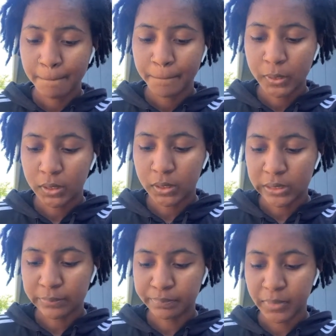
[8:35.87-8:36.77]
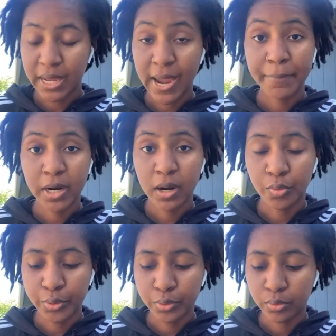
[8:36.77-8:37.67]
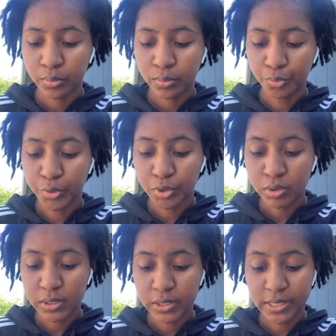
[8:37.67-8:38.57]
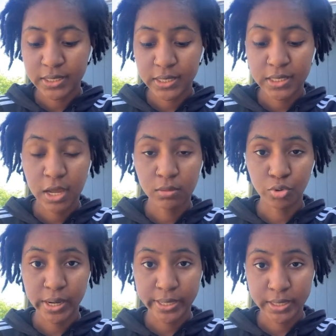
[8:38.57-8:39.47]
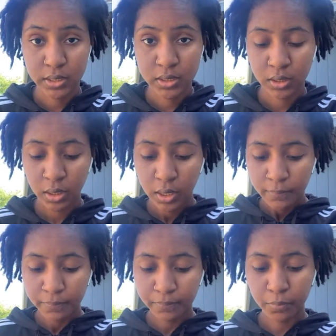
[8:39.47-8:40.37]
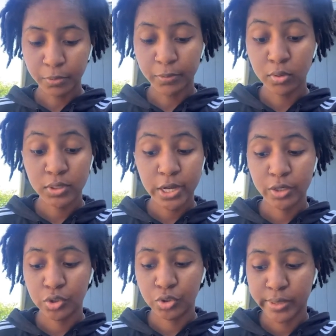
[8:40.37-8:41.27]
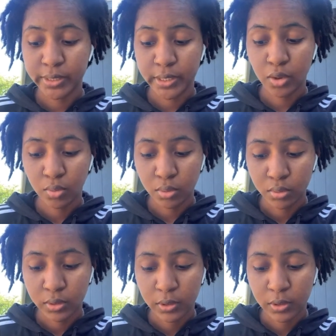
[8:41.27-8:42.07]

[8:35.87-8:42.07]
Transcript: And apricot oil reduces excess scalp dryness, promotes hair strength and growth,